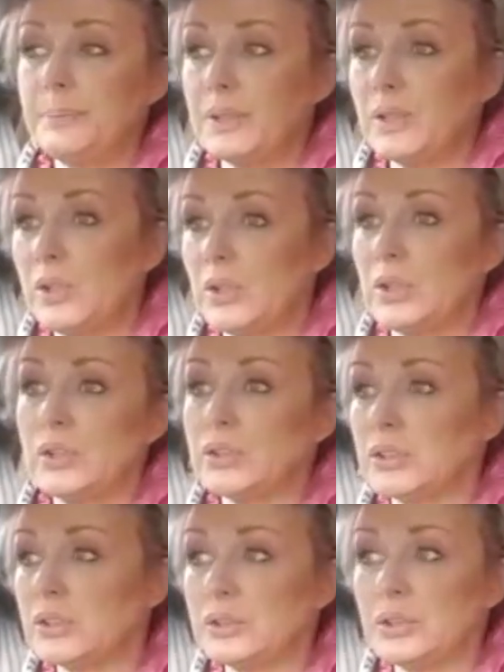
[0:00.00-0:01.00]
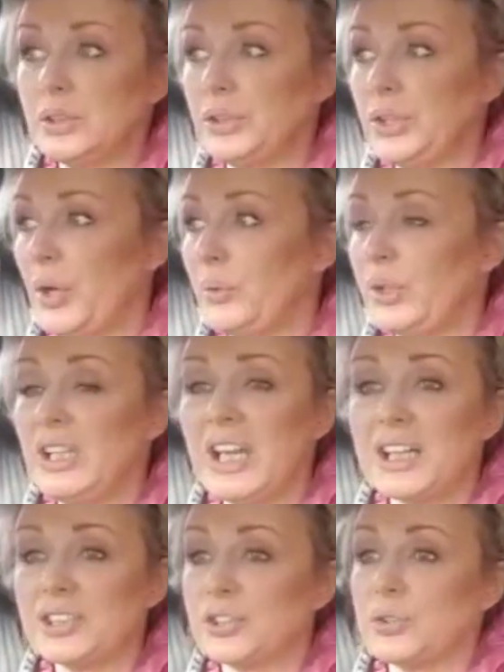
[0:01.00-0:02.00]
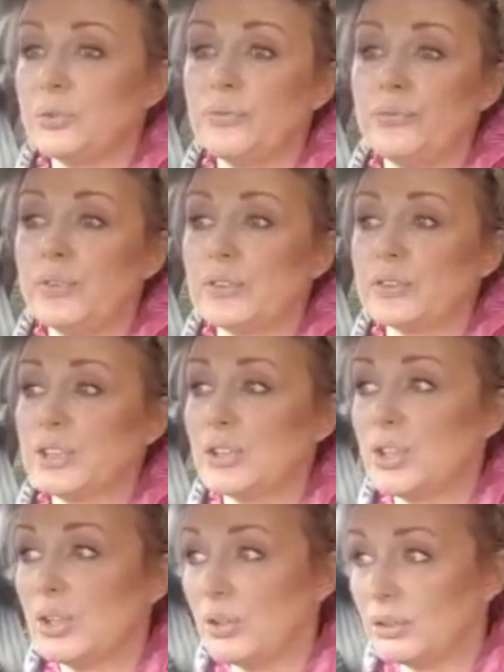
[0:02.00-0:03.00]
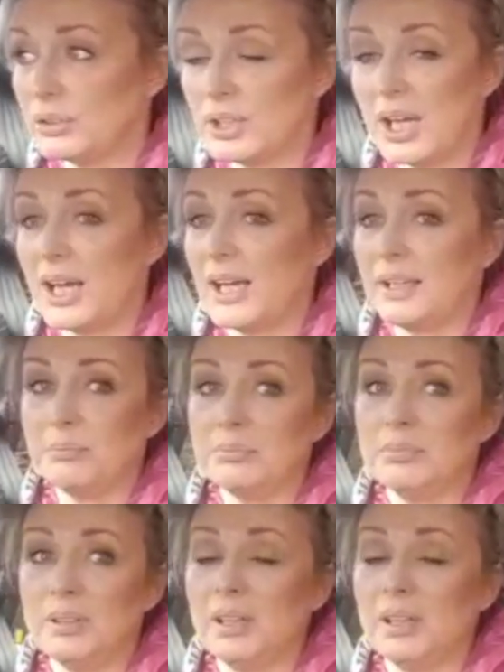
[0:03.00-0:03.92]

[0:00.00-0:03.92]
because you know it lasts you for such a long time.